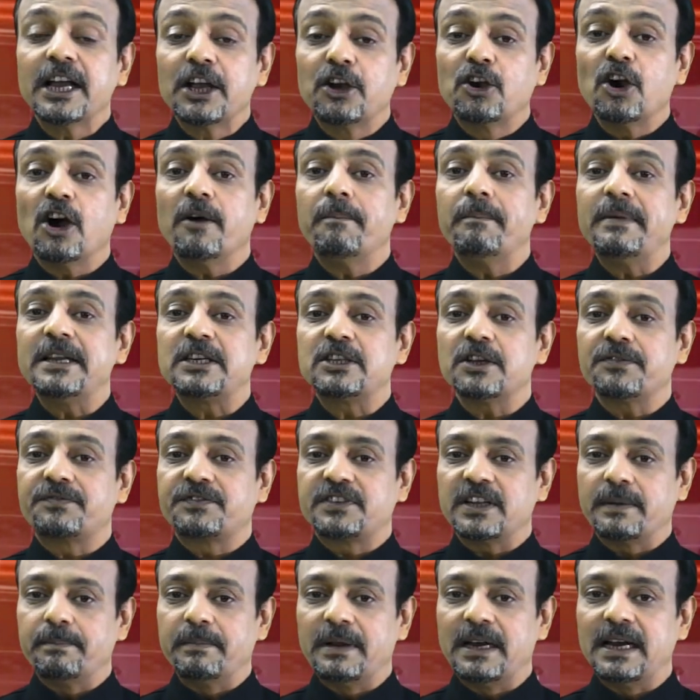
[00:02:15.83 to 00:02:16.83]
Government of
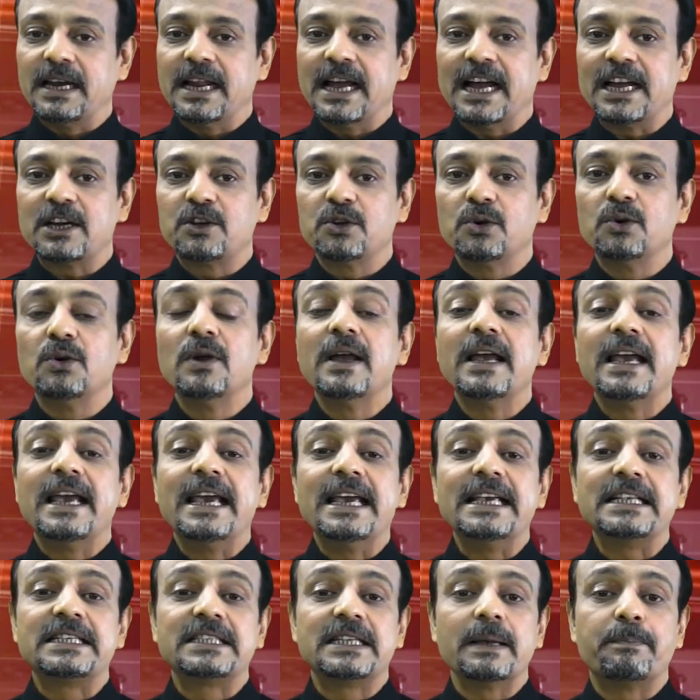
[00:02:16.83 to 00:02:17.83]
Tamil Nadu
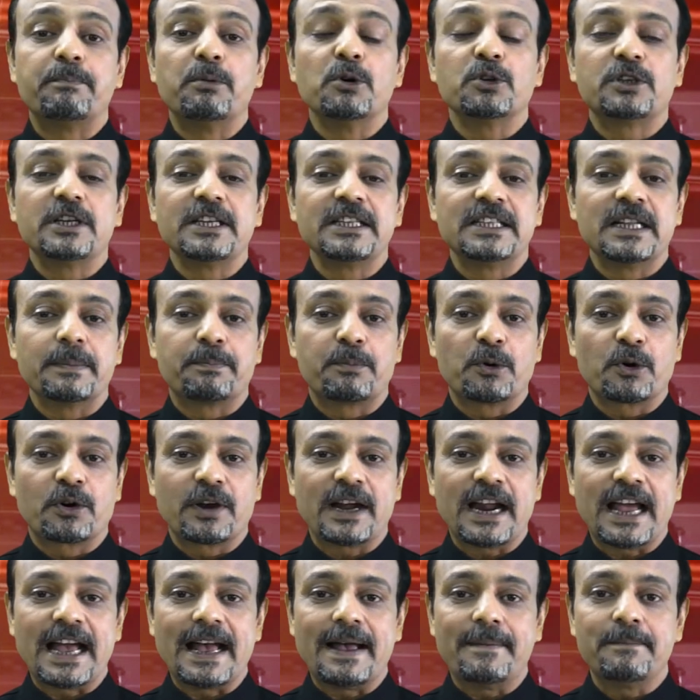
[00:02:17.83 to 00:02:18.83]
is supporting the
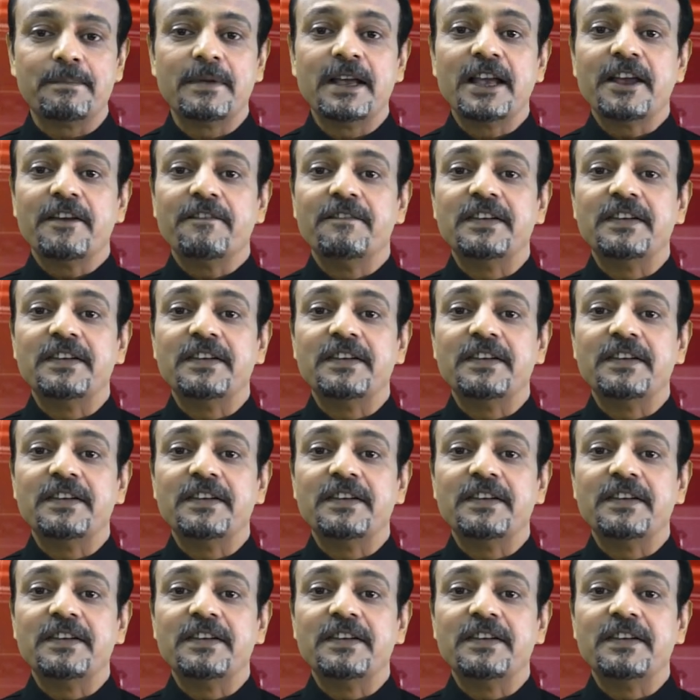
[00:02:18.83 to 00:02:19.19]
program